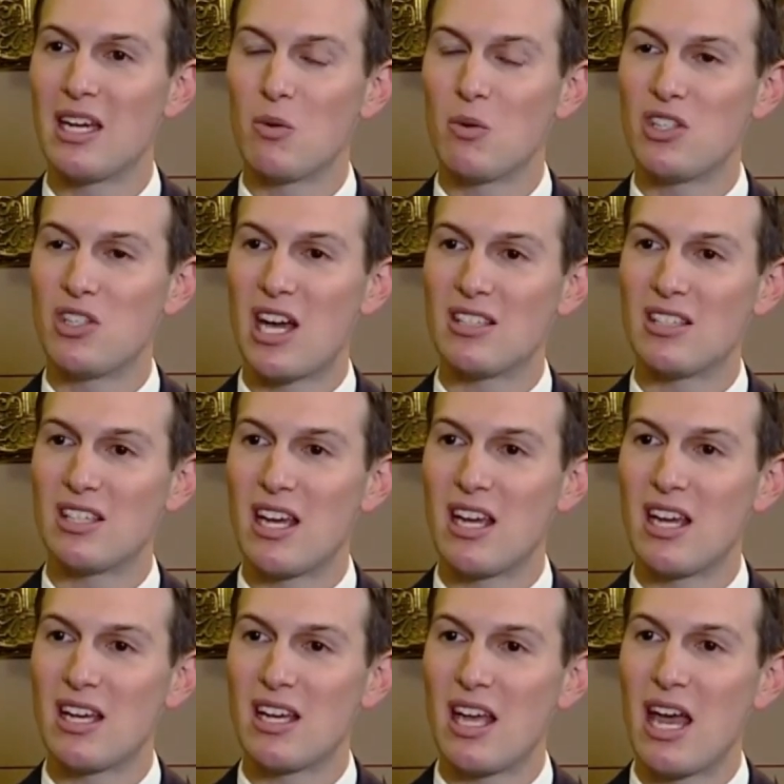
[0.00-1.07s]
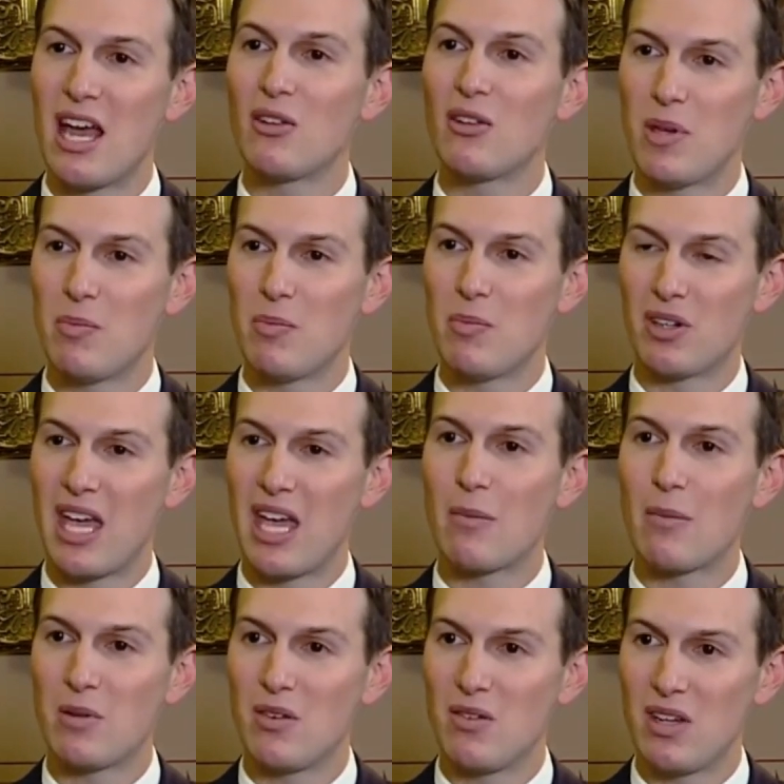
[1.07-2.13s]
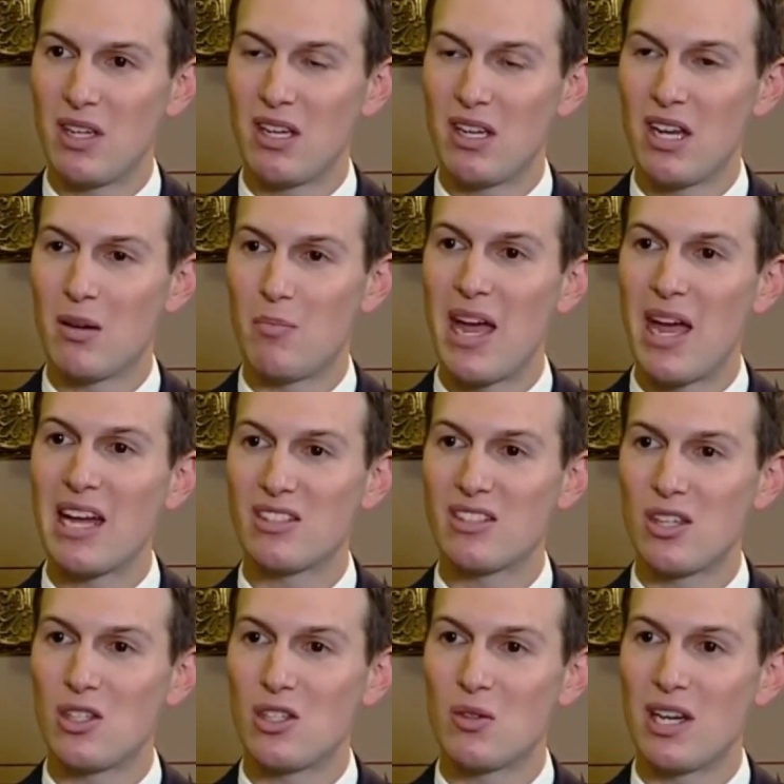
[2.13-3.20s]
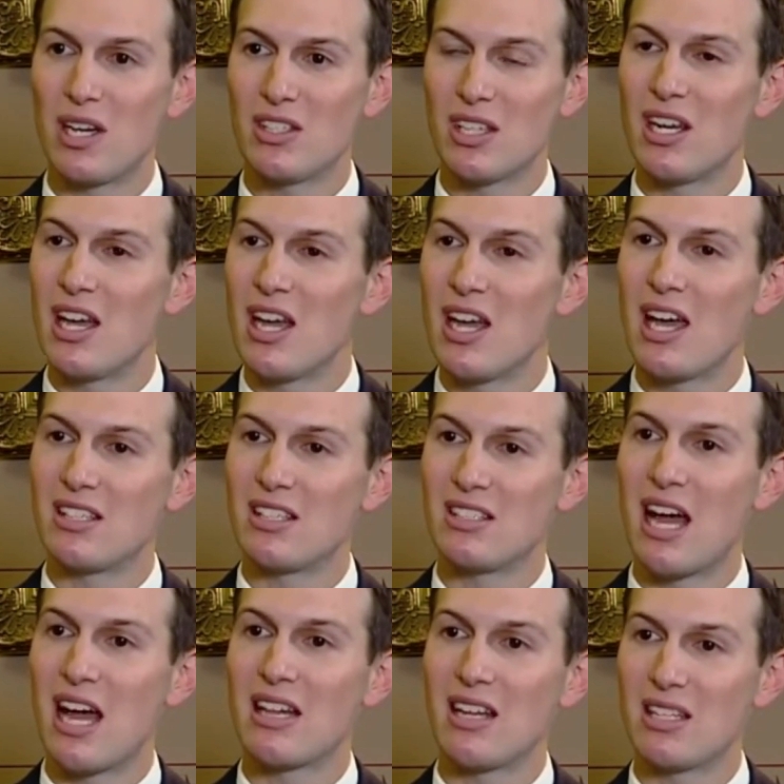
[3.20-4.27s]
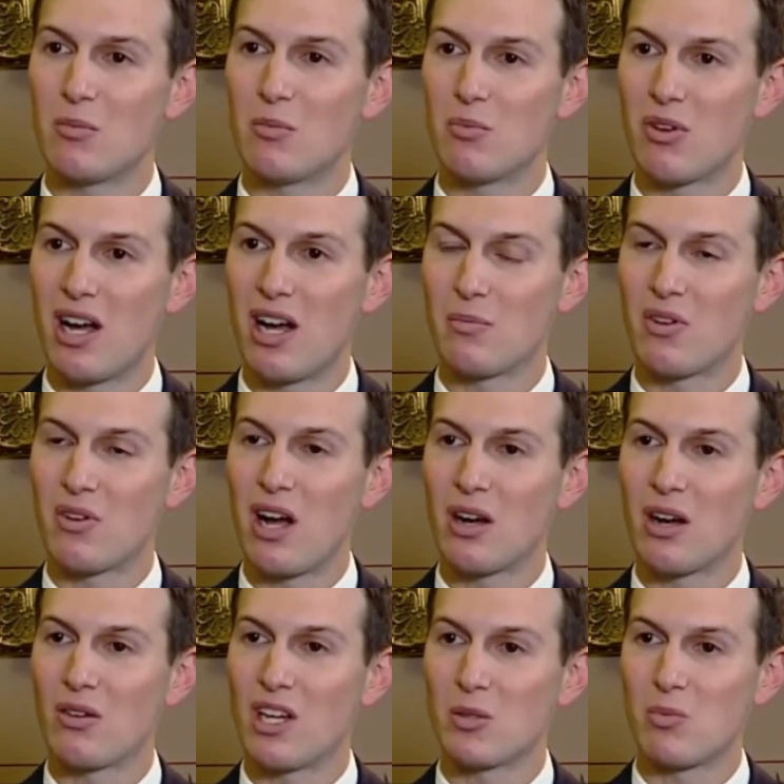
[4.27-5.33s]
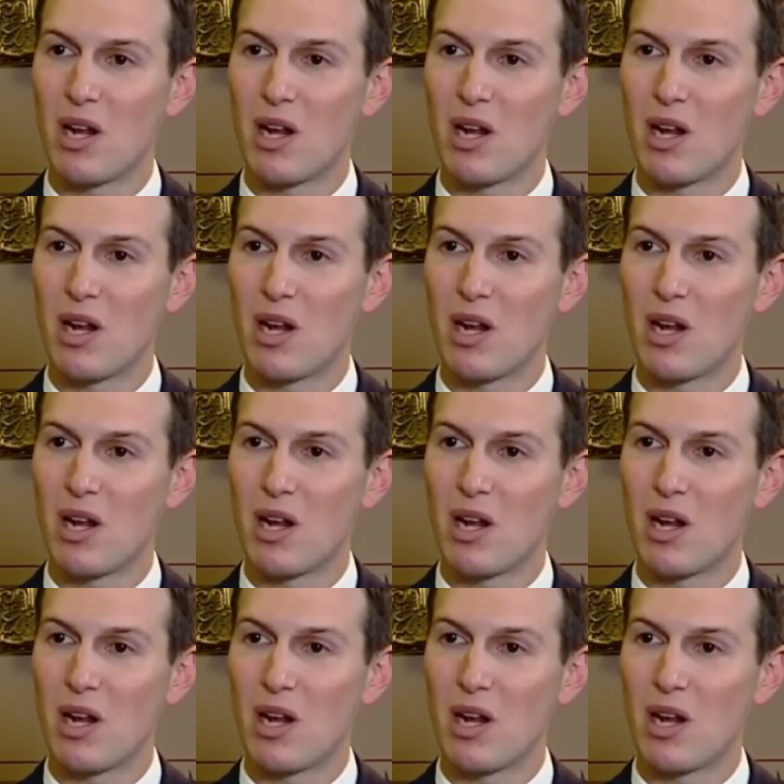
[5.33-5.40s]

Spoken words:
which has held the people captive in a bad situation and has not led to progress.